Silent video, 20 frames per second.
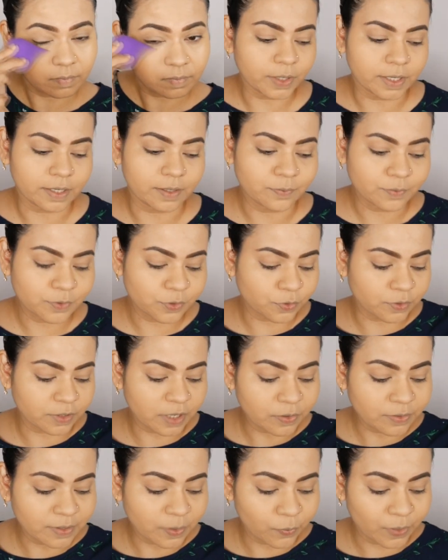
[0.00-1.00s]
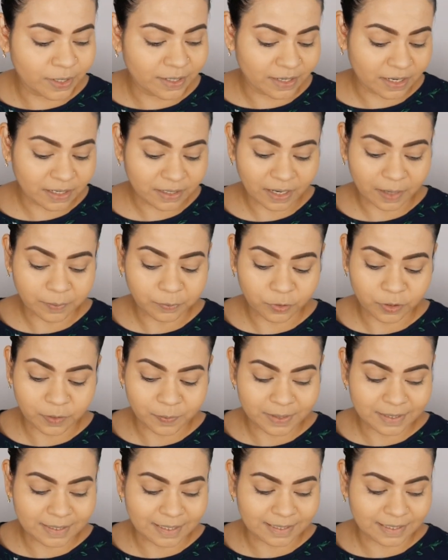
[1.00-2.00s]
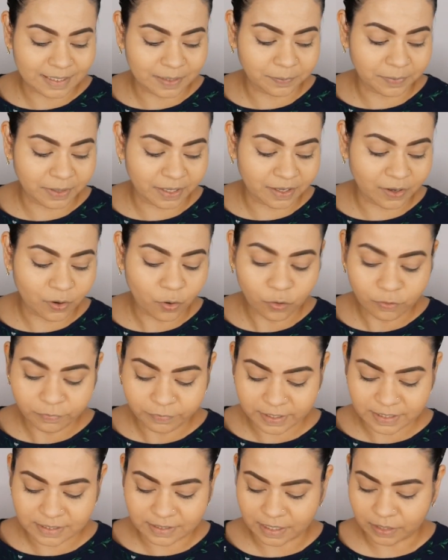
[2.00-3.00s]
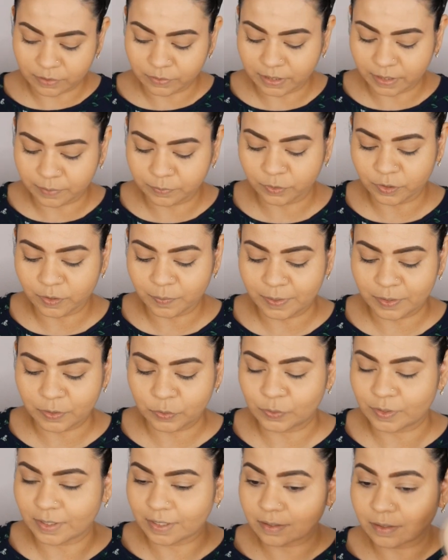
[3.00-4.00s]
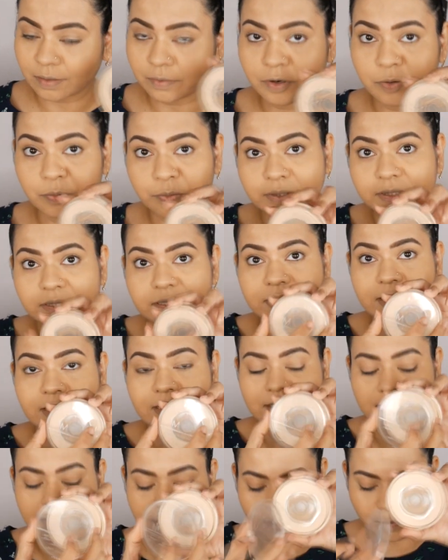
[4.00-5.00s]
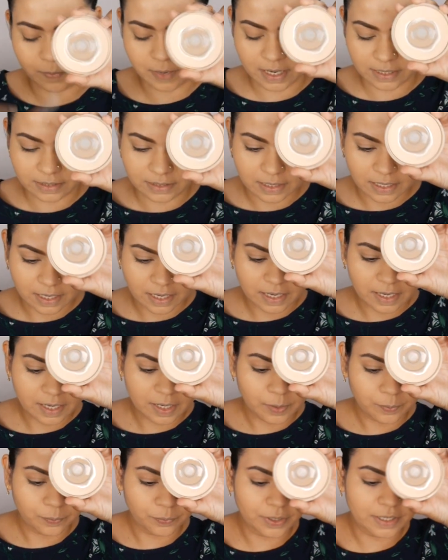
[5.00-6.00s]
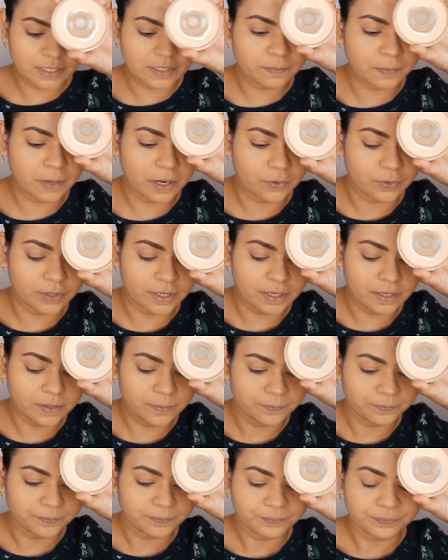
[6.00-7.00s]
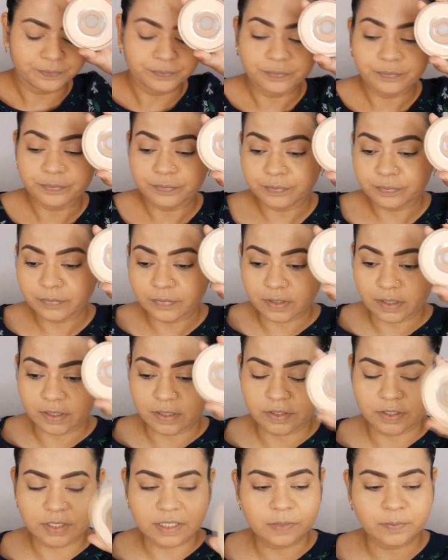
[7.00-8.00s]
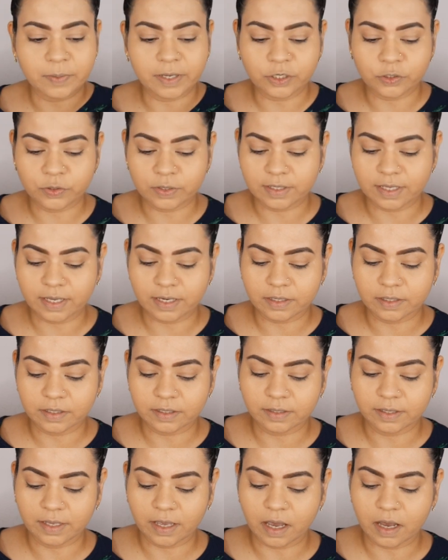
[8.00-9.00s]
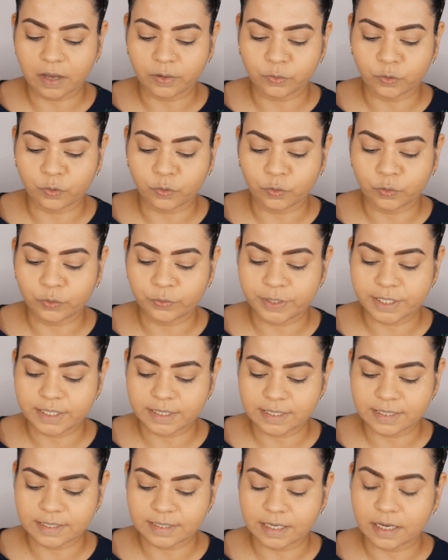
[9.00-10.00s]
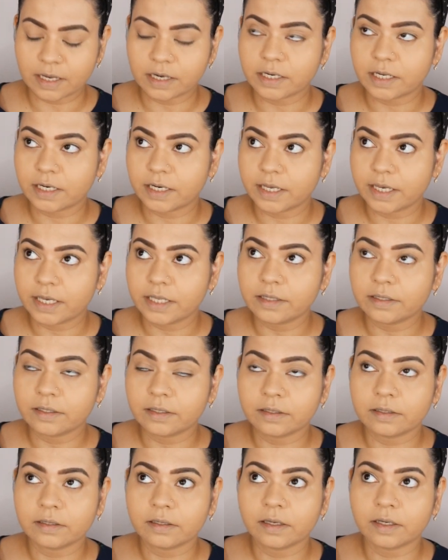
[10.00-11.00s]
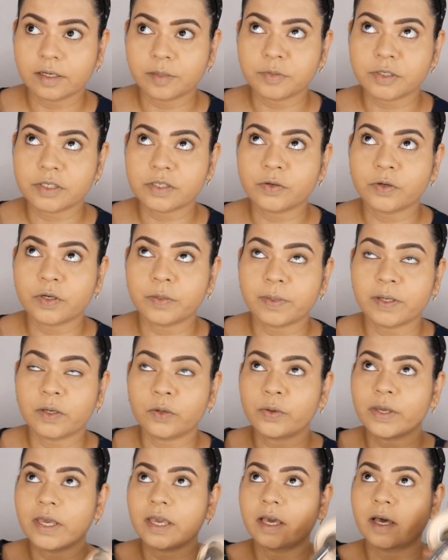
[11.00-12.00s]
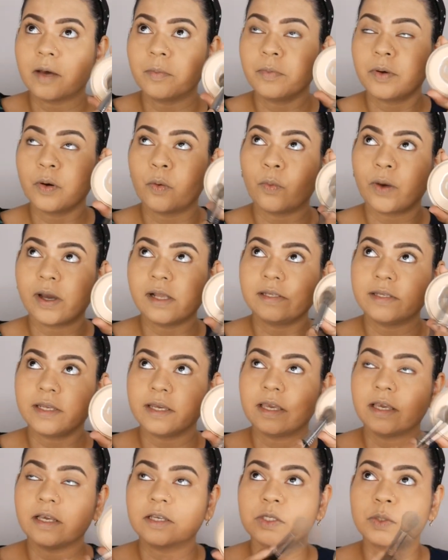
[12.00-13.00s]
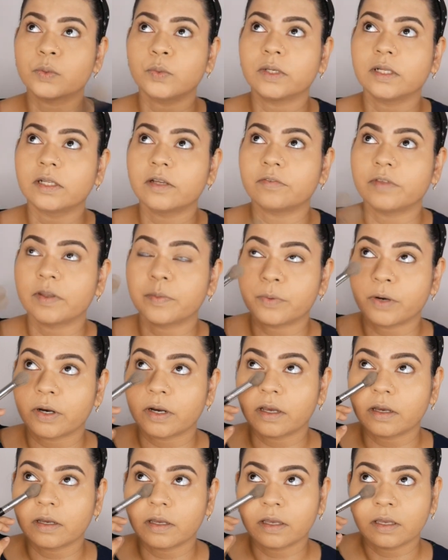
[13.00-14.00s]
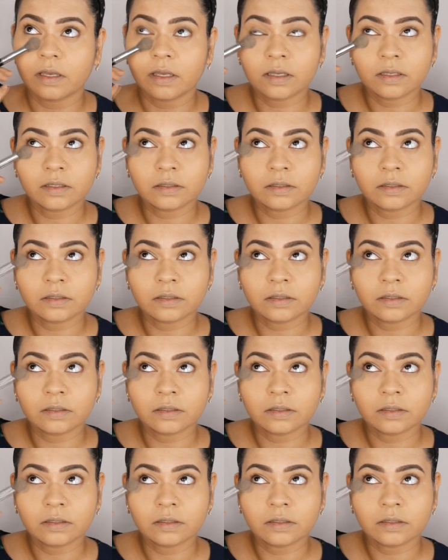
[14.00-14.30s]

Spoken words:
Okay, so now that we are done, I'm going to be setting my whole face down. I'm going to be using the Rimmels Stay Matte Pressed Powder. And just make sure that there are no creases underneath. And I'm just going to be looking up while taking a swirl of the product